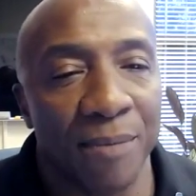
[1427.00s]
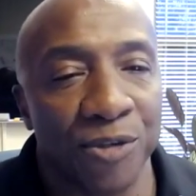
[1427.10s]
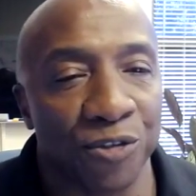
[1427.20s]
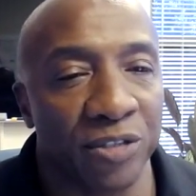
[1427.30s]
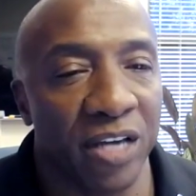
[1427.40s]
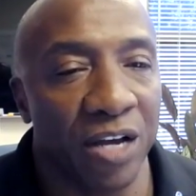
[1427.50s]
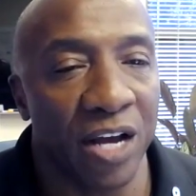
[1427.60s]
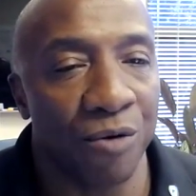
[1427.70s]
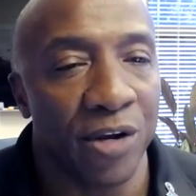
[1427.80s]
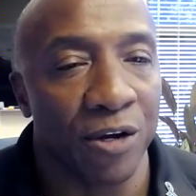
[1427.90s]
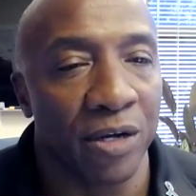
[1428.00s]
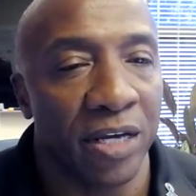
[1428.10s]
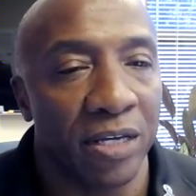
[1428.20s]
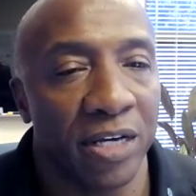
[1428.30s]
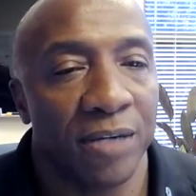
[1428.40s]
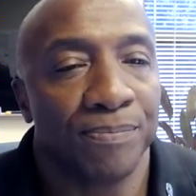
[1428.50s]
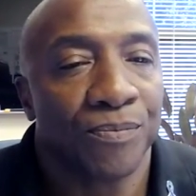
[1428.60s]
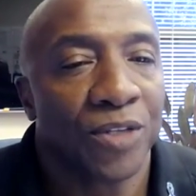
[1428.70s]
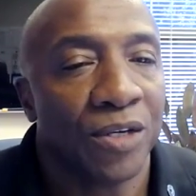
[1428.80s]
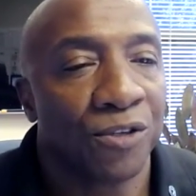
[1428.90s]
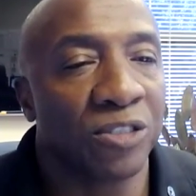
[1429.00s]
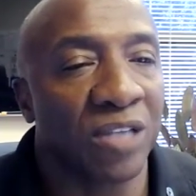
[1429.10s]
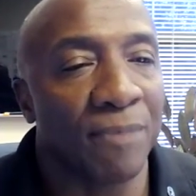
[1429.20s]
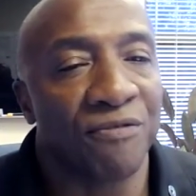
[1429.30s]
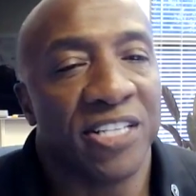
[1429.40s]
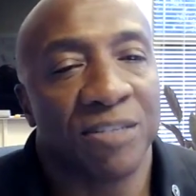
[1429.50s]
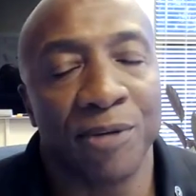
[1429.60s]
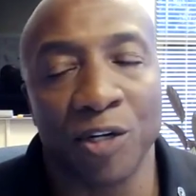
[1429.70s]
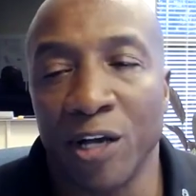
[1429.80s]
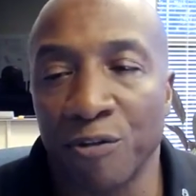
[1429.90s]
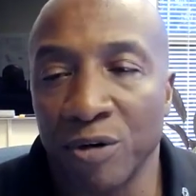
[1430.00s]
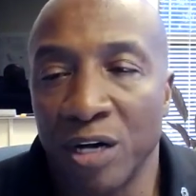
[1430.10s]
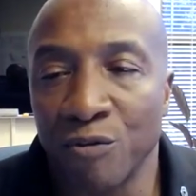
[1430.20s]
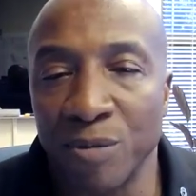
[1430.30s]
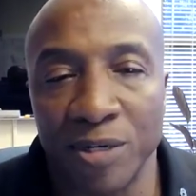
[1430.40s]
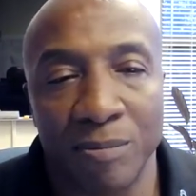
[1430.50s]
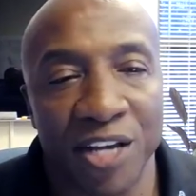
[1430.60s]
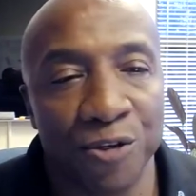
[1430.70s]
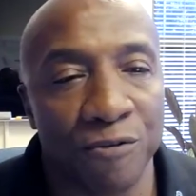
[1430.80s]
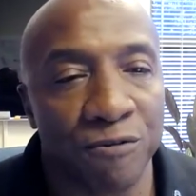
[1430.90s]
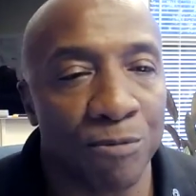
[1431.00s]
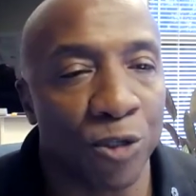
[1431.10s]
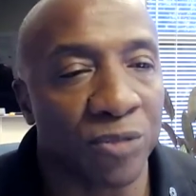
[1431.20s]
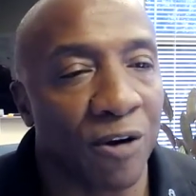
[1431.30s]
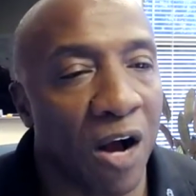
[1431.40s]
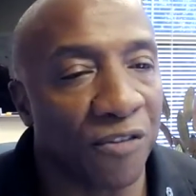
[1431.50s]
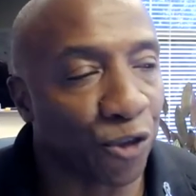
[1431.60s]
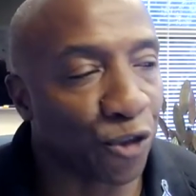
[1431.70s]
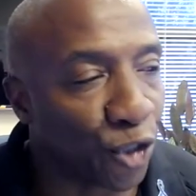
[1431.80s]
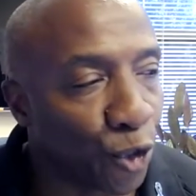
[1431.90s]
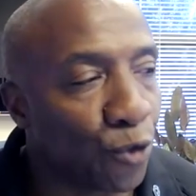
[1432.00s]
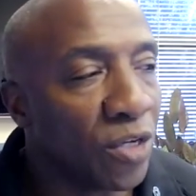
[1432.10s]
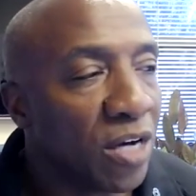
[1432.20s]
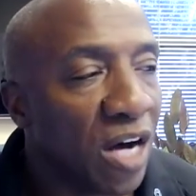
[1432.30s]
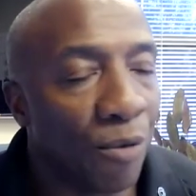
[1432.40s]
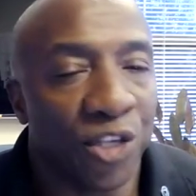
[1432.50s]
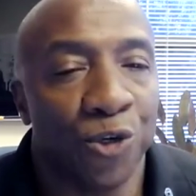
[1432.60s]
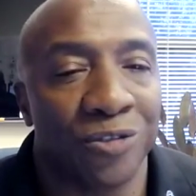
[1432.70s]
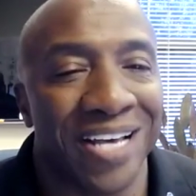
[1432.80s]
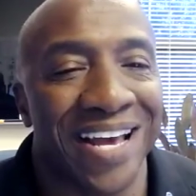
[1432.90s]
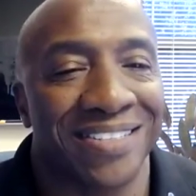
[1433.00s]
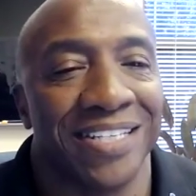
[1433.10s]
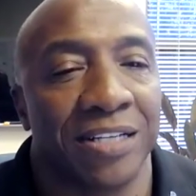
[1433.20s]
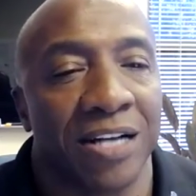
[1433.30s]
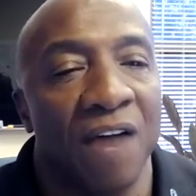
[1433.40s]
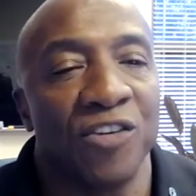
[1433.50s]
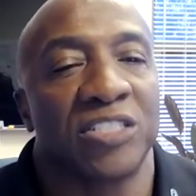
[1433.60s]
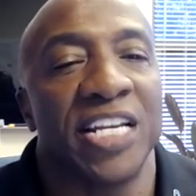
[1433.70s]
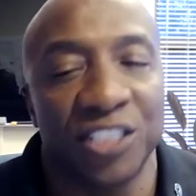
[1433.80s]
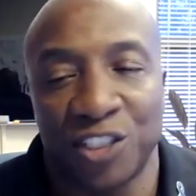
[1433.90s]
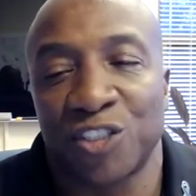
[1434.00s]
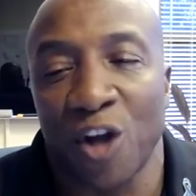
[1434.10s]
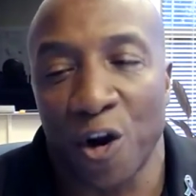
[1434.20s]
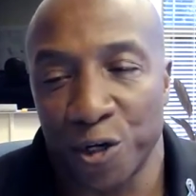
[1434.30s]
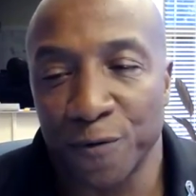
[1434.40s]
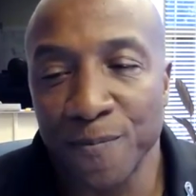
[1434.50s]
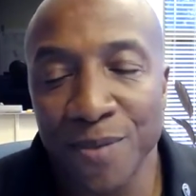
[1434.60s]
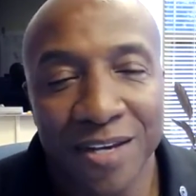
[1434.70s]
You'll see I wear a suicide prevention mental health ribbon on my uniform. Most of our officers do. We use that as a conversation starter.